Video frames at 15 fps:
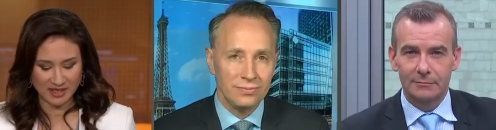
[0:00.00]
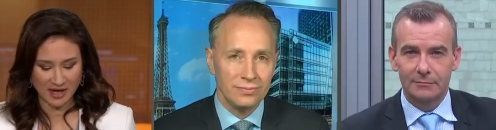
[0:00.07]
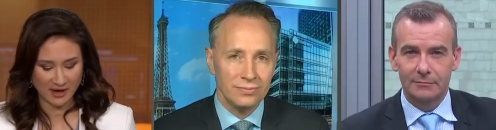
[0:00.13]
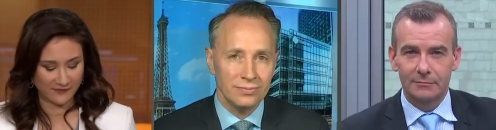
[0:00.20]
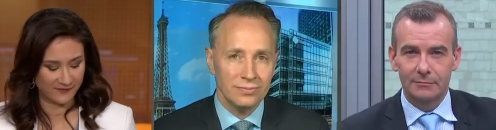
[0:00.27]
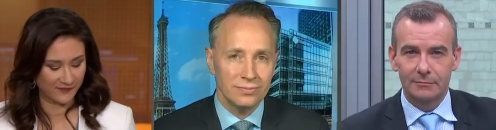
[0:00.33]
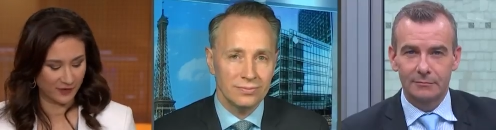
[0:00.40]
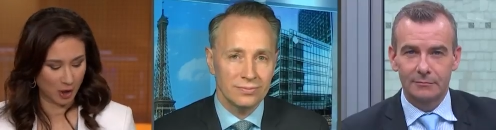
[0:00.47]
Speaker 1: uh,
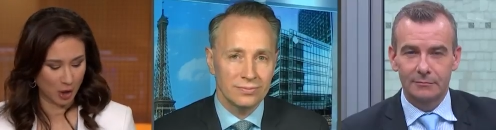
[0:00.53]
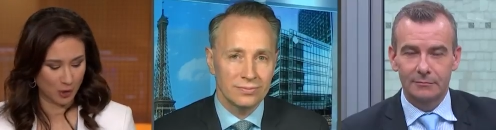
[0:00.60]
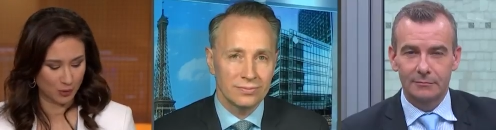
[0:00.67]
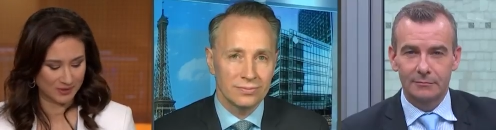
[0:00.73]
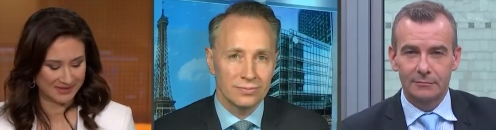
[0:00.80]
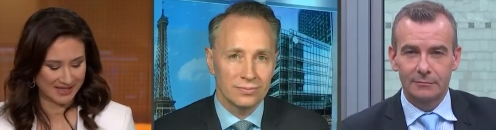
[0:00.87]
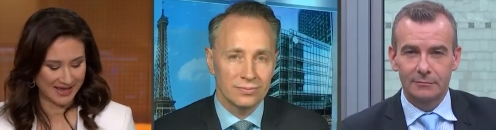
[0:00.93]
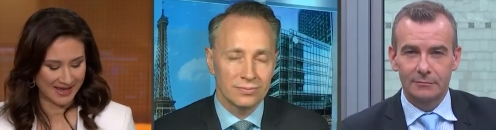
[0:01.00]

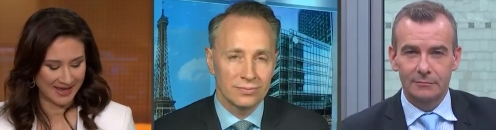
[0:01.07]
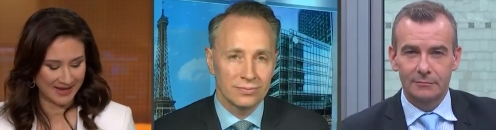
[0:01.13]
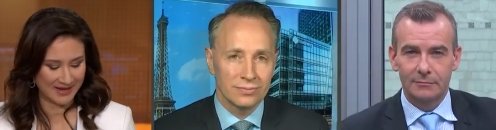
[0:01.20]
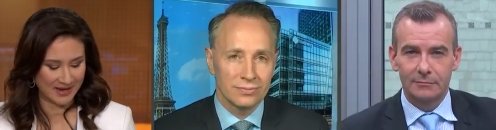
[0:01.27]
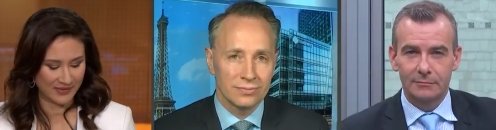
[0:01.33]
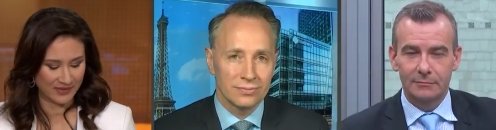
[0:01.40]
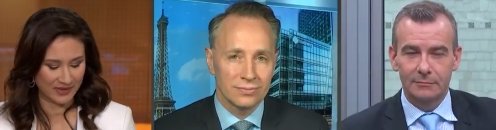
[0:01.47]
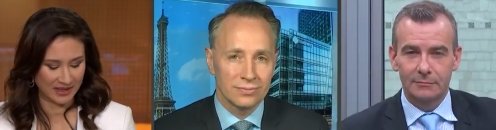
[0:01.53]
flows in
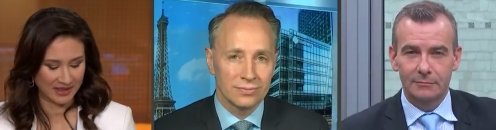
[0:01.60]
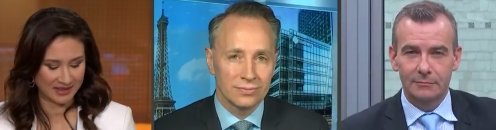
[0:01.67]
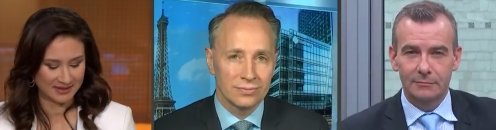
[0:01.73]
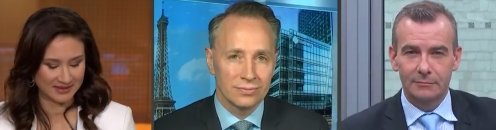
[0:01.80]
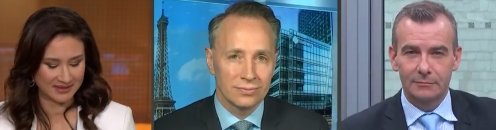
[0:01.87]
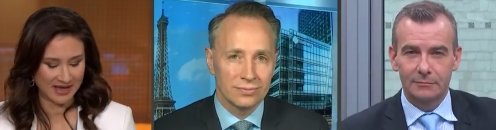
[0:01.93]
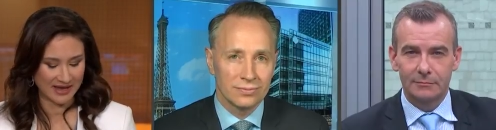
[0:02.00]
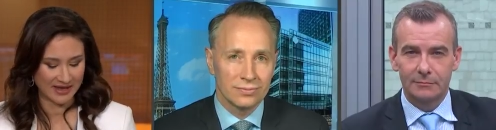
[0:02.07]
the
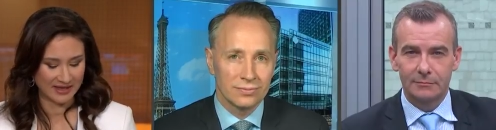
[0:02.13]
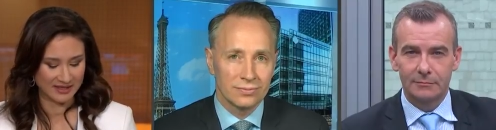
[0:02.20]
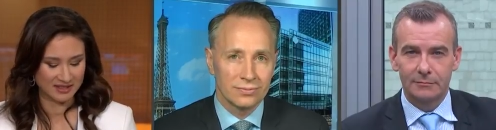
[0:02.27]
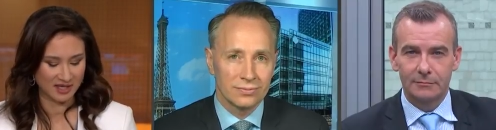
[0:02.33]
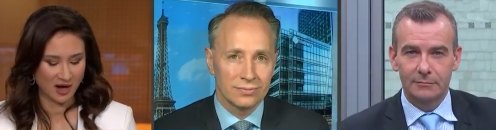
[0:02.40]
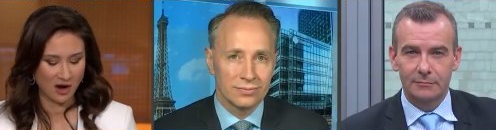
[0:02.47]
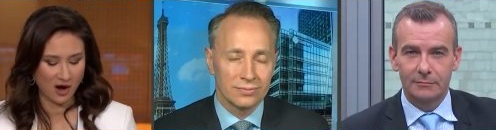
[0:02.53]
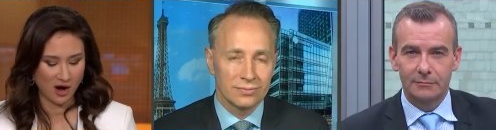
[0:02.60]
second
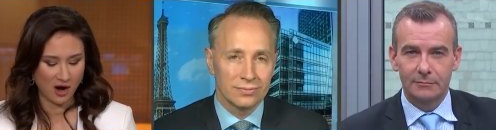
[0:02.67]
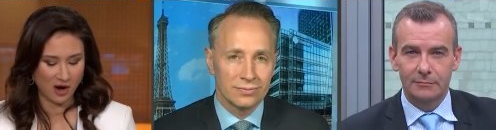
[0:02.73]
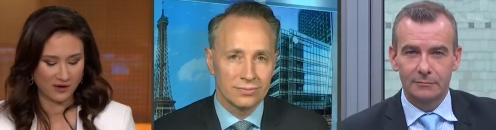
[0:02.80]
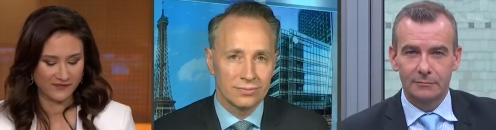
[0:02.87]
half.